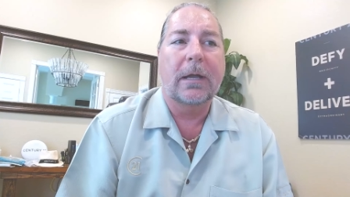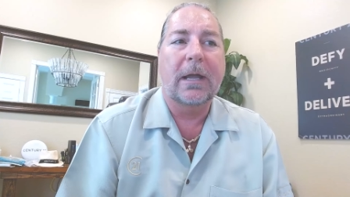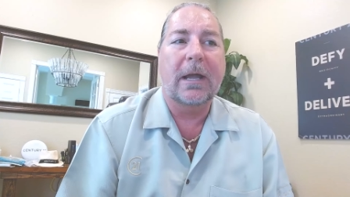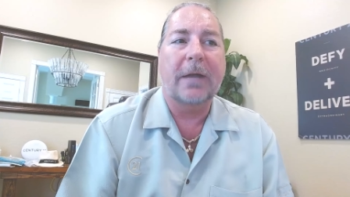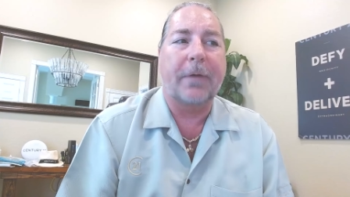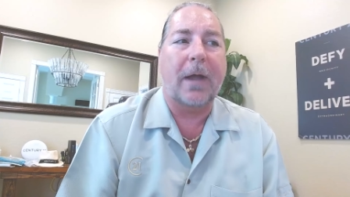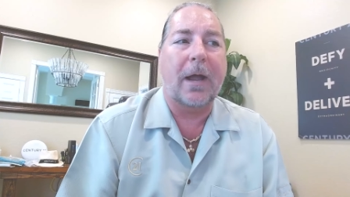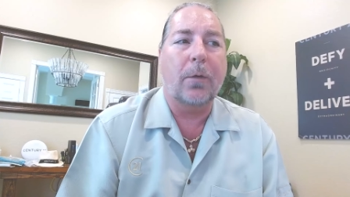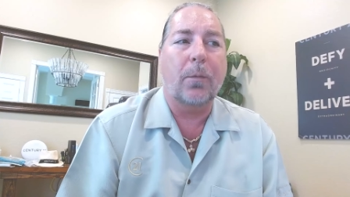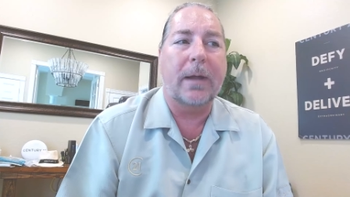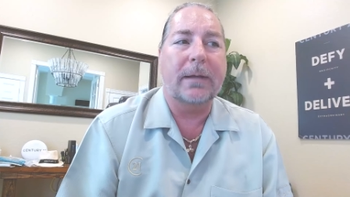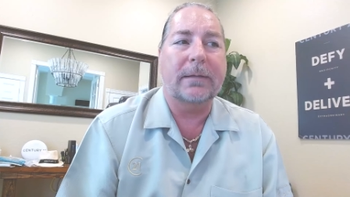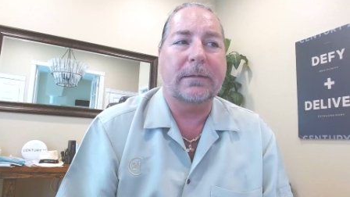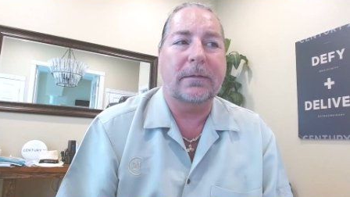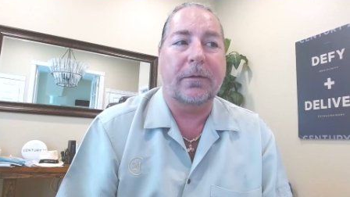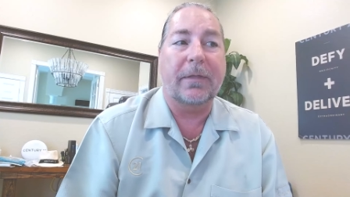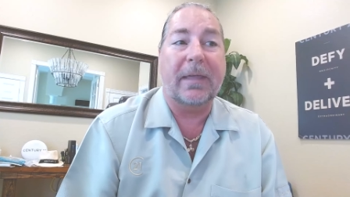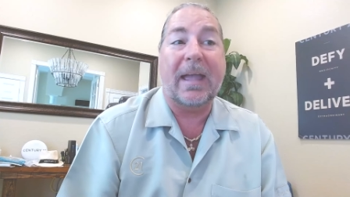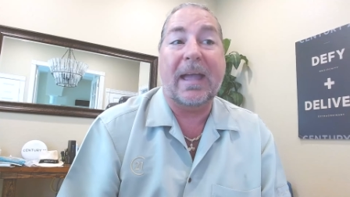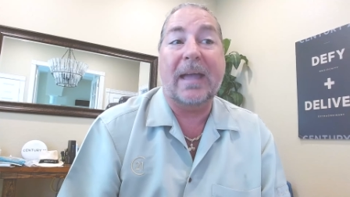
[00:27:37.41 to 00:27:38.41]
If I wait
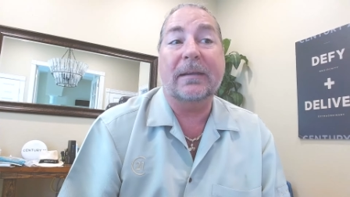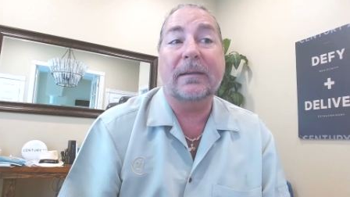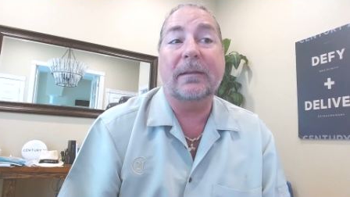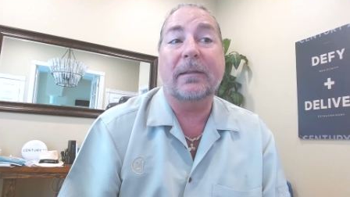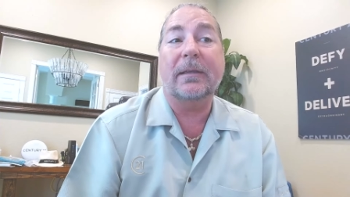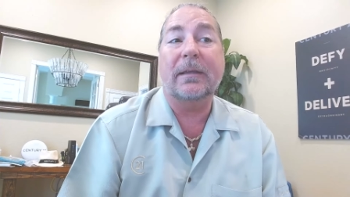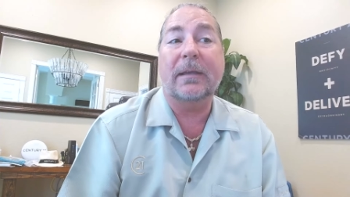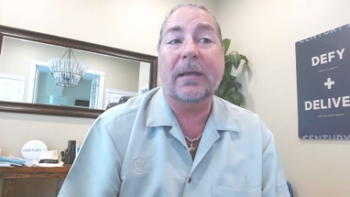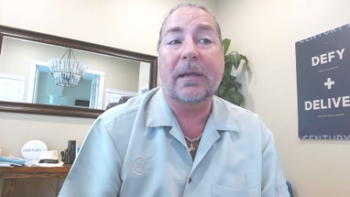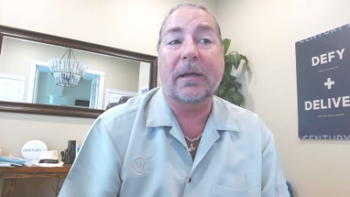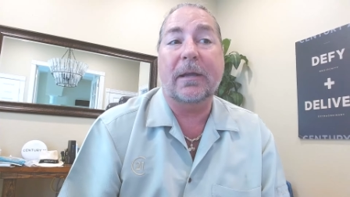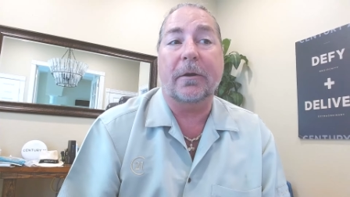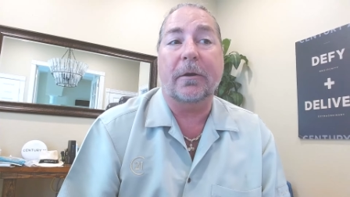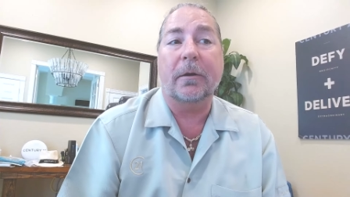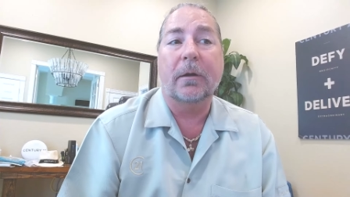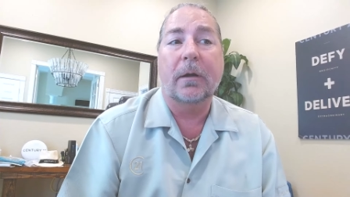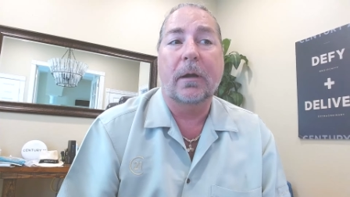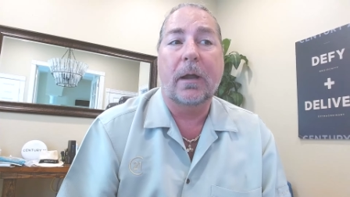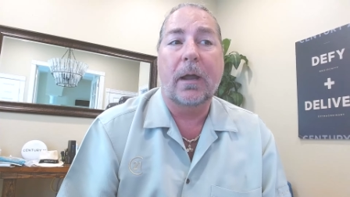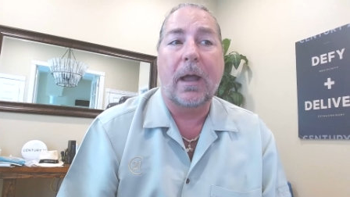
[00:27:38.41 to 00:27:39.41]
till the end of the
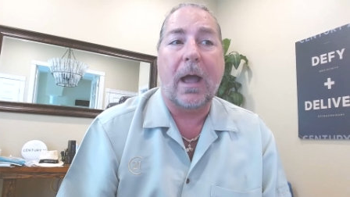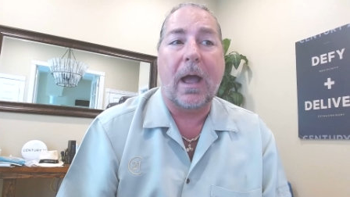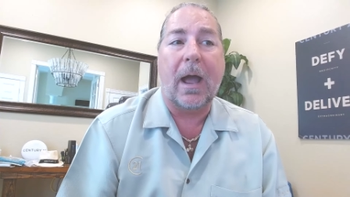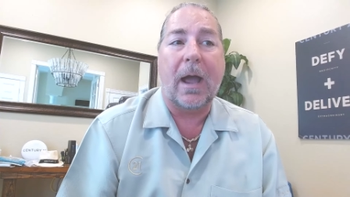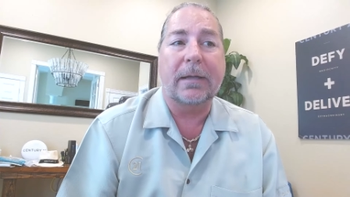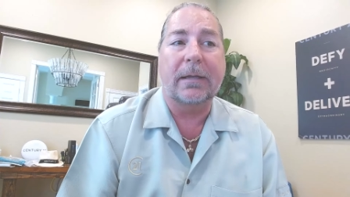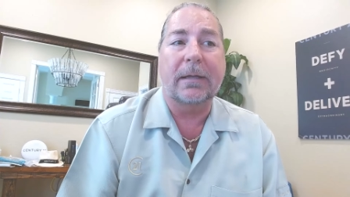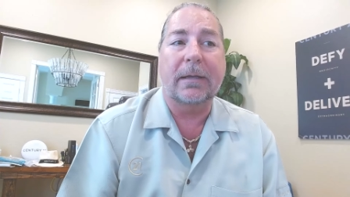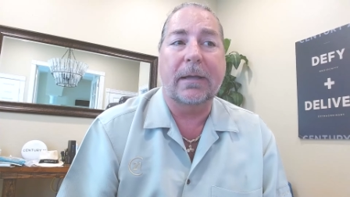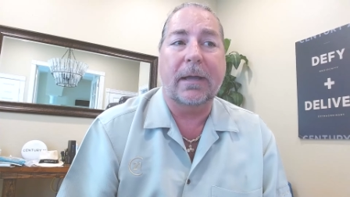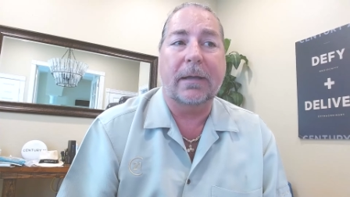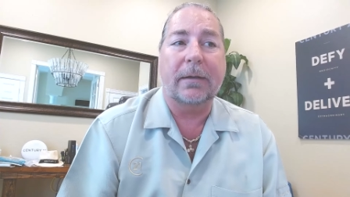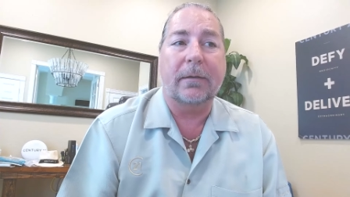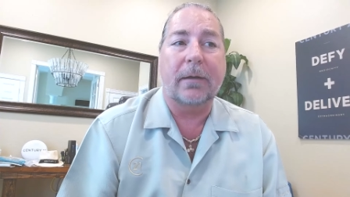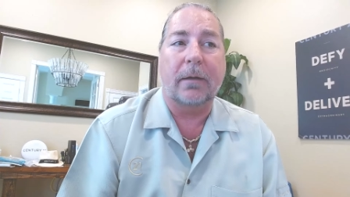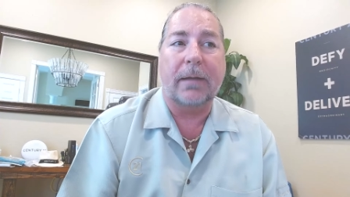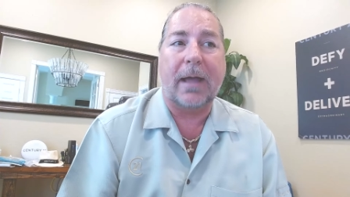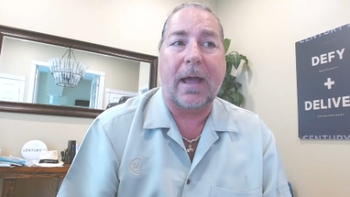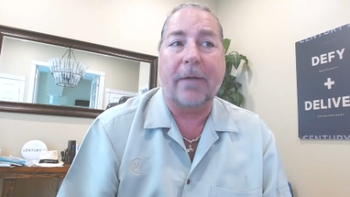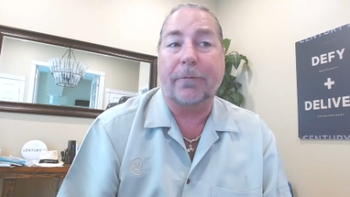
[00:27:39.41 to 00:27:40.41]
year, I can get
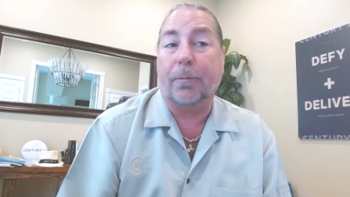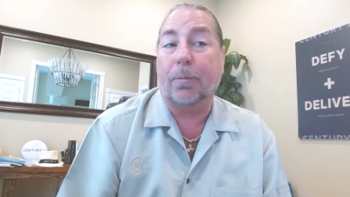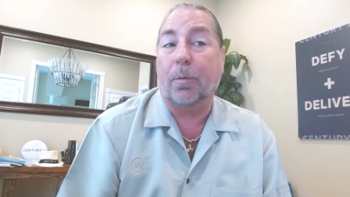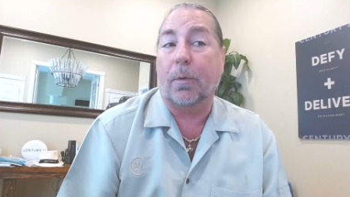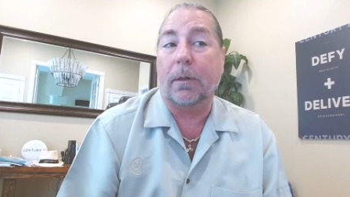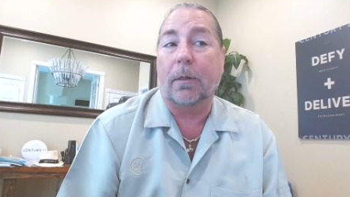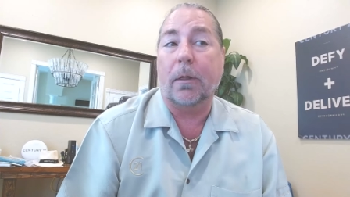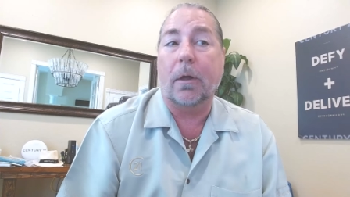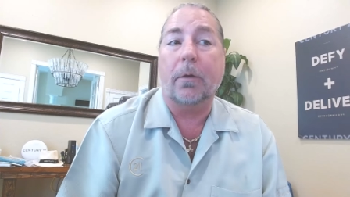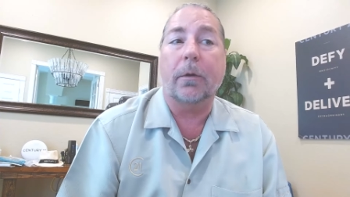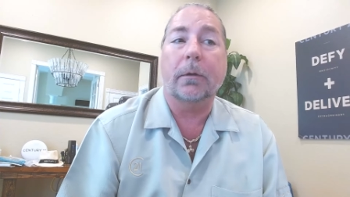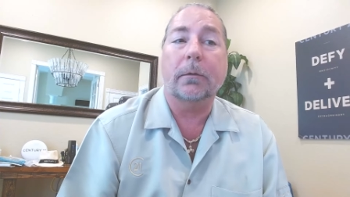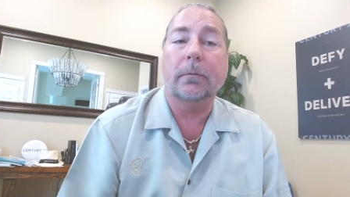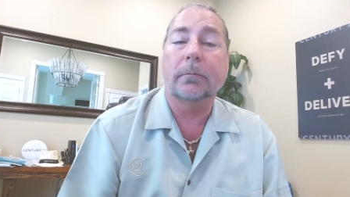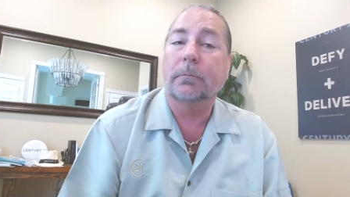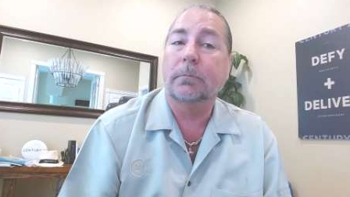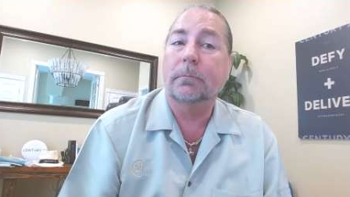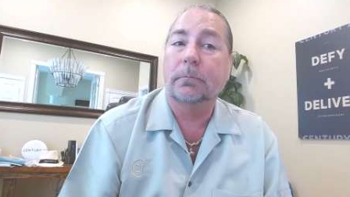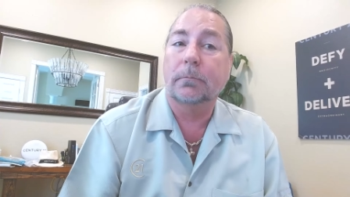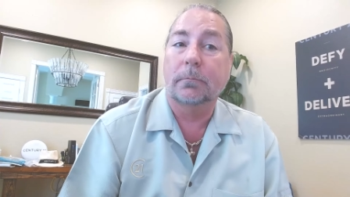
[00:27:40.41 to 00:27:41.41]
a half a point lower,
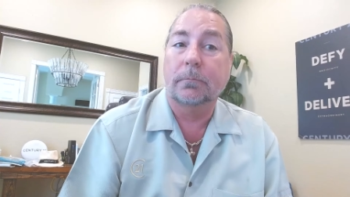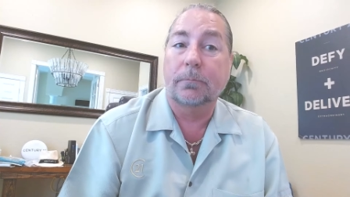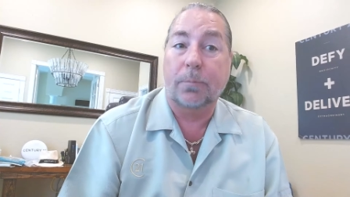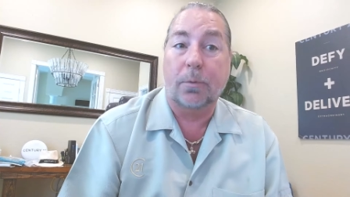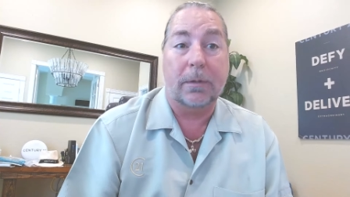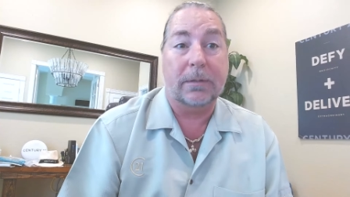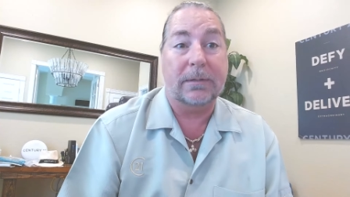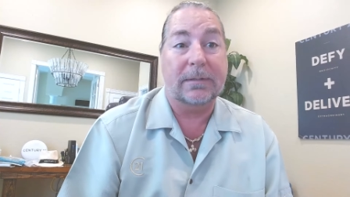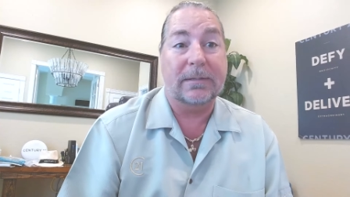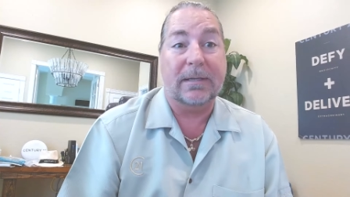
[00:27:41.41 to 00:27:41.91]
zero point